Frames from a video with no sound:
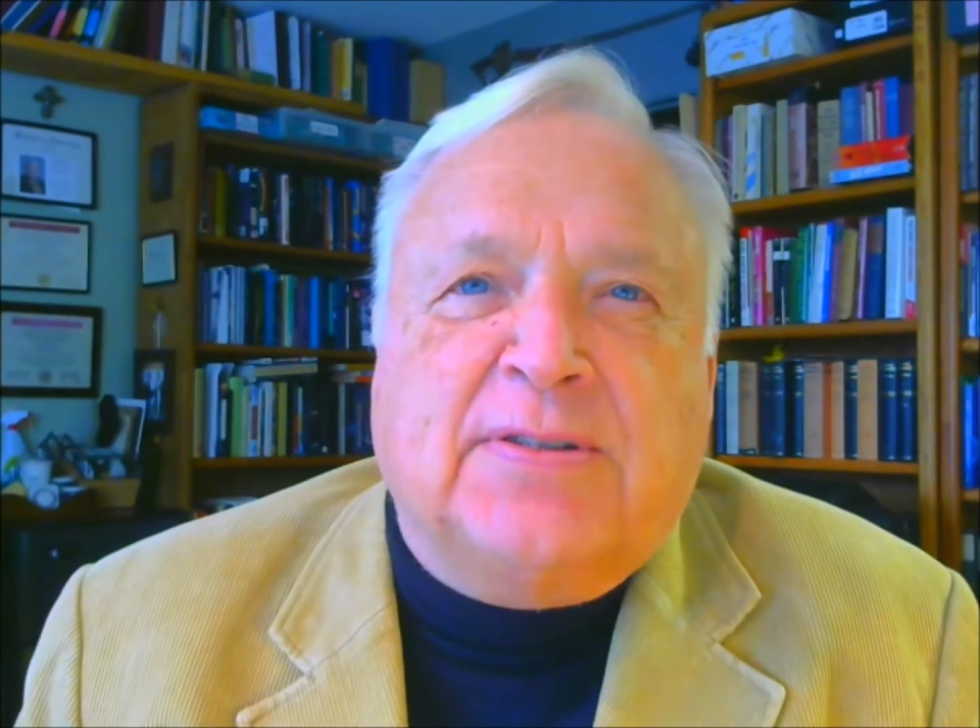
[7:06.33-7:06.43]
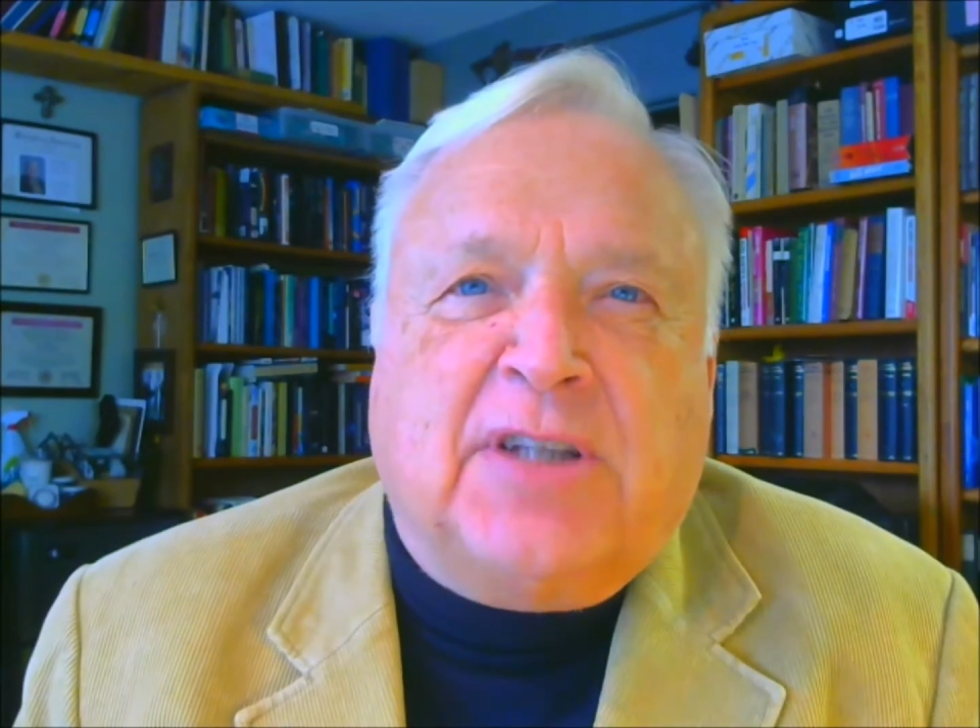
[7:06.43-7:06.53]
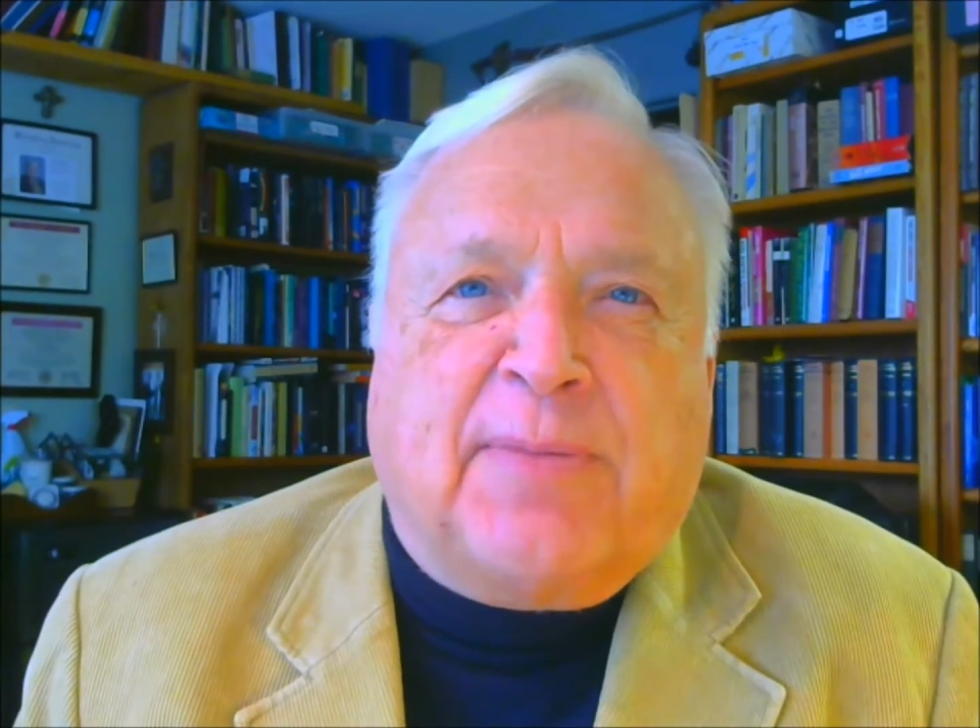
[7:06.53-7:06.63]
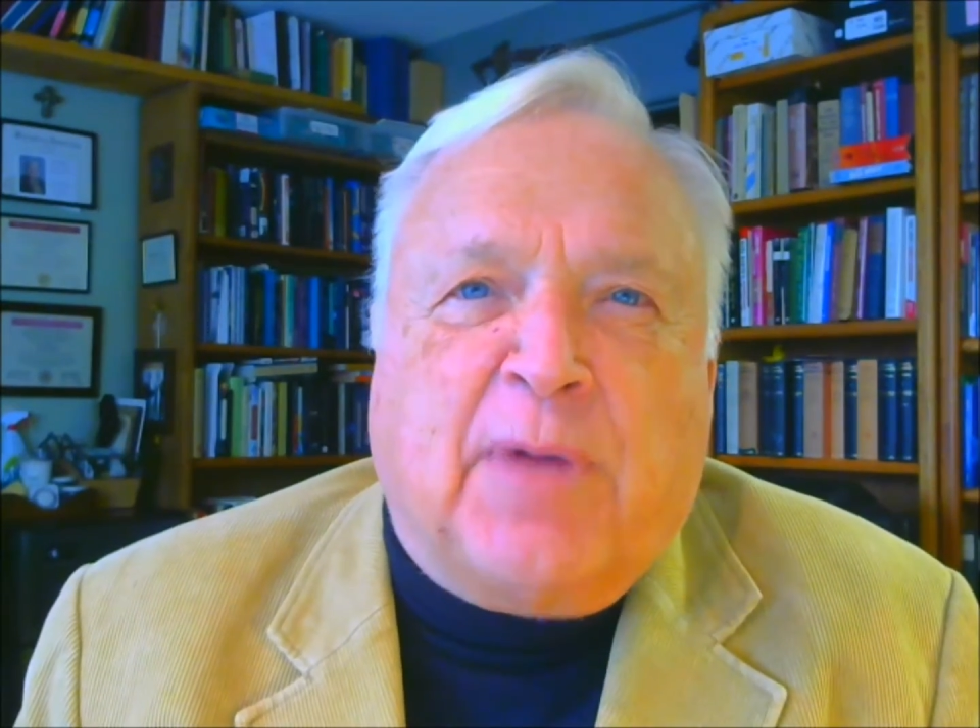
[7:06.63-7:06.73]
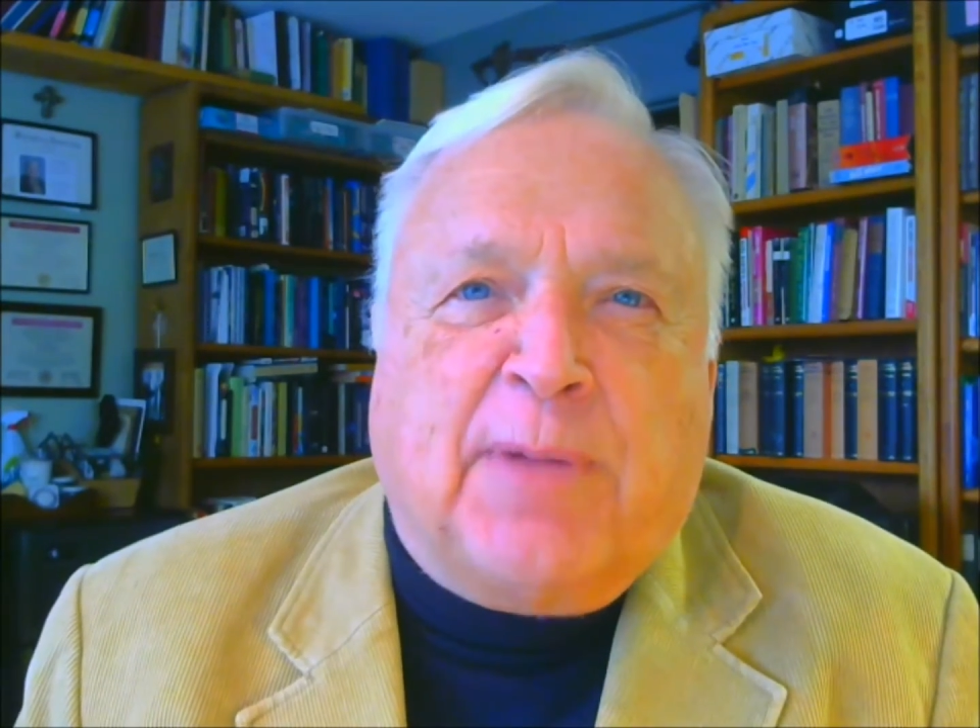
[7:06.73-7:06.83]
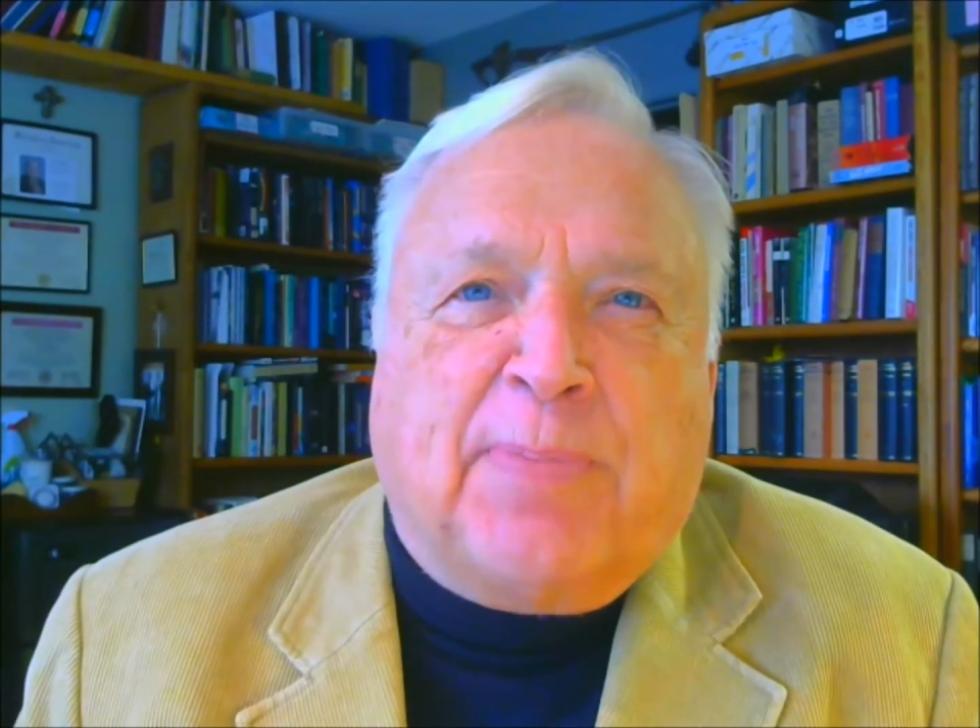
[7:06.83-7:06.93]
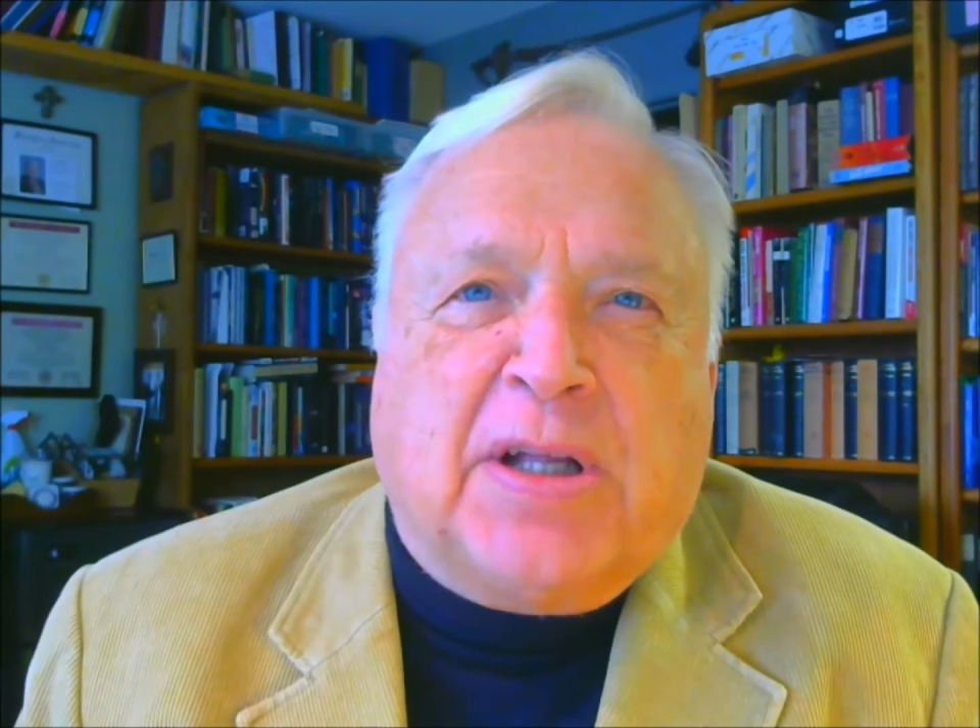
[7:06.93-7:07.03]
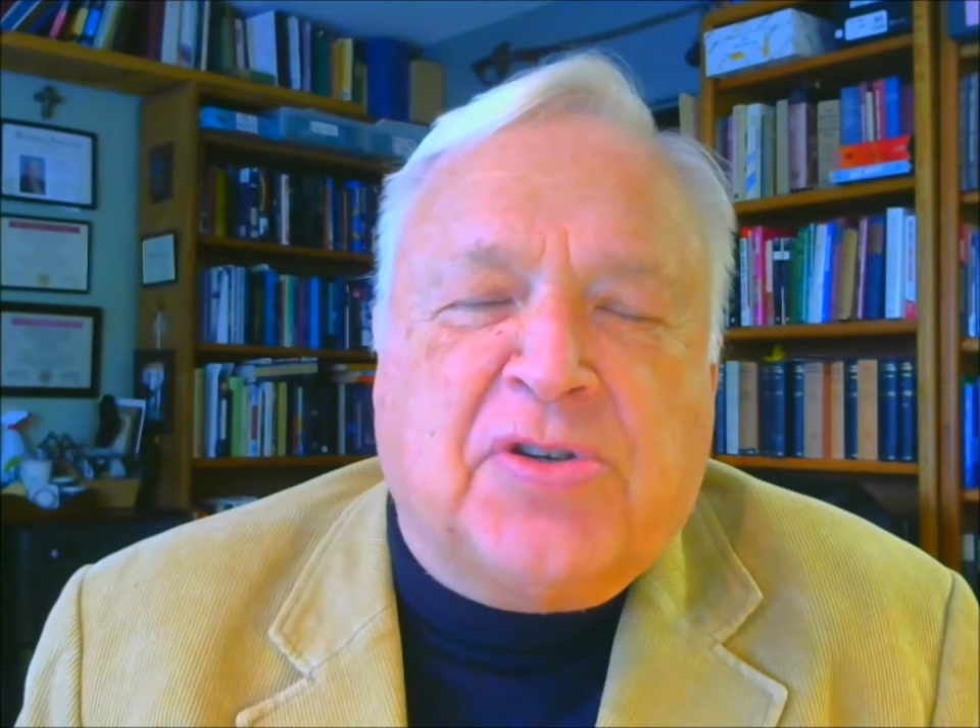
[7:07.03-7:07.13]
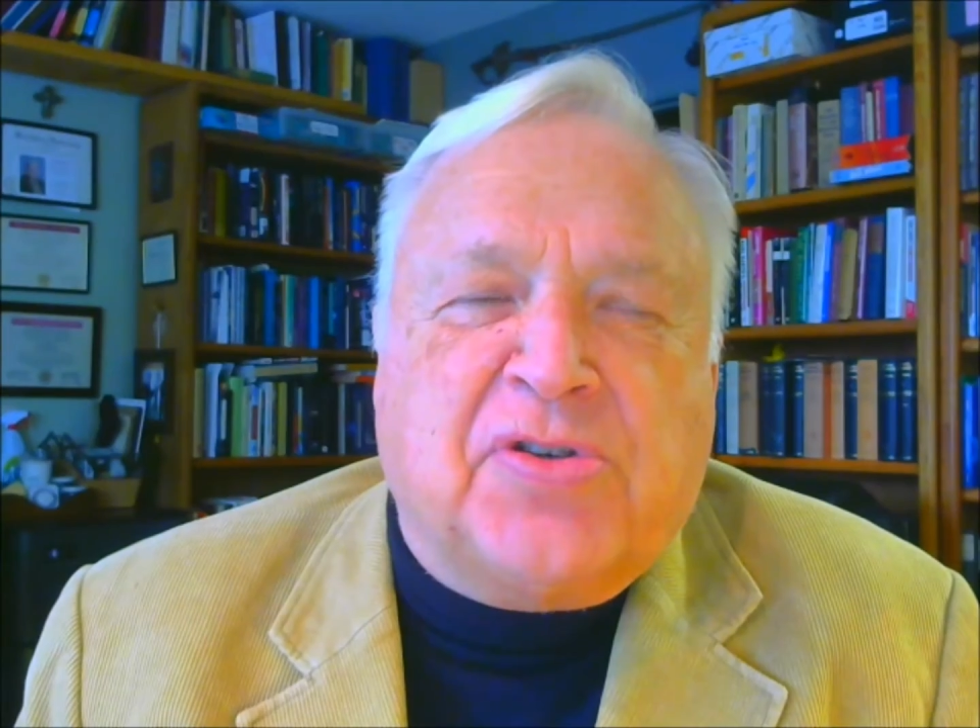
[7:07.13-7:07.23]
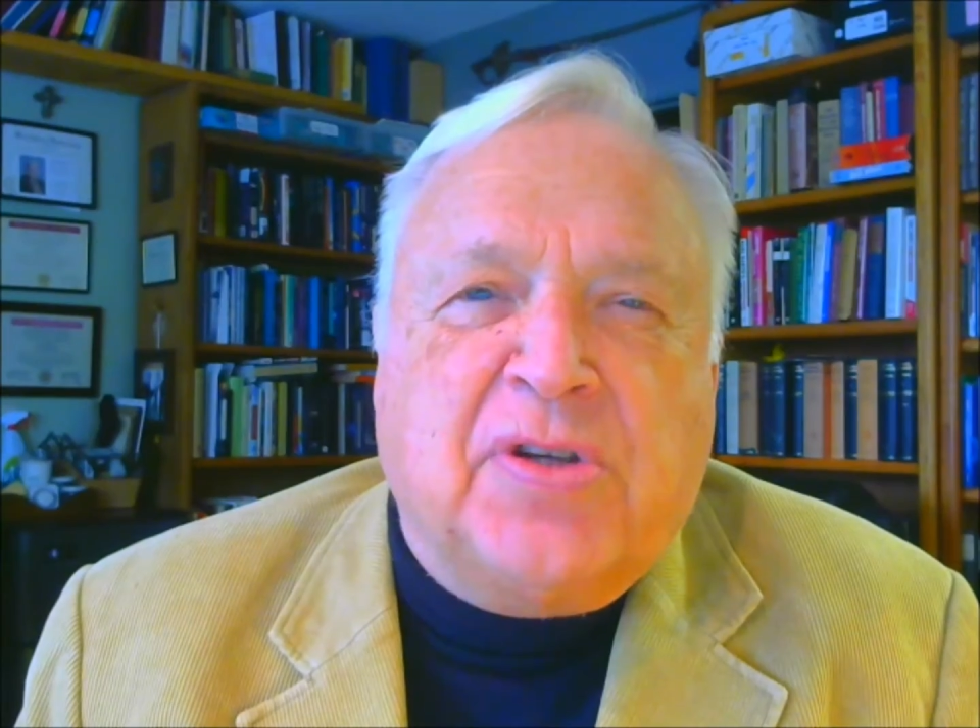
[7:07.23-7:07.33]
take my
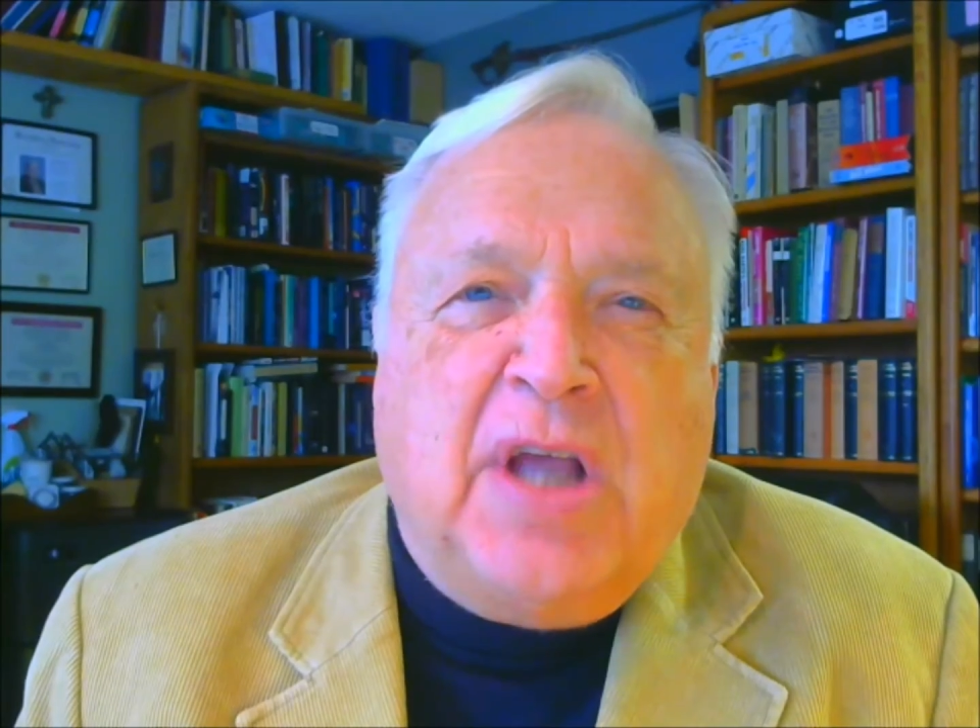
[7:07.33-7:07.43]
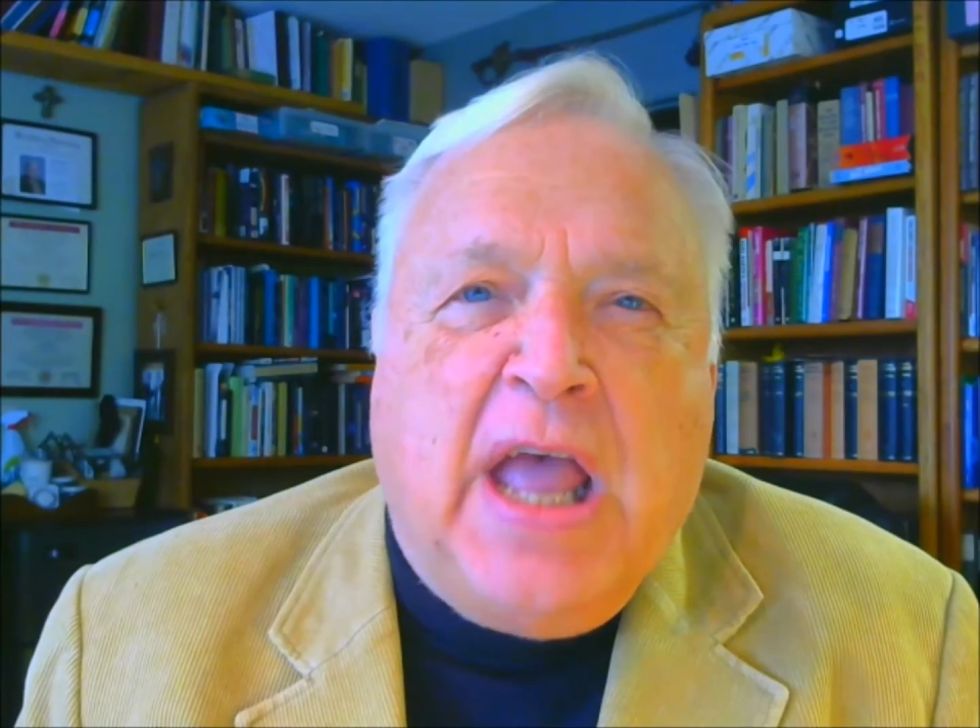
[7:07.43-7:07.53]
place.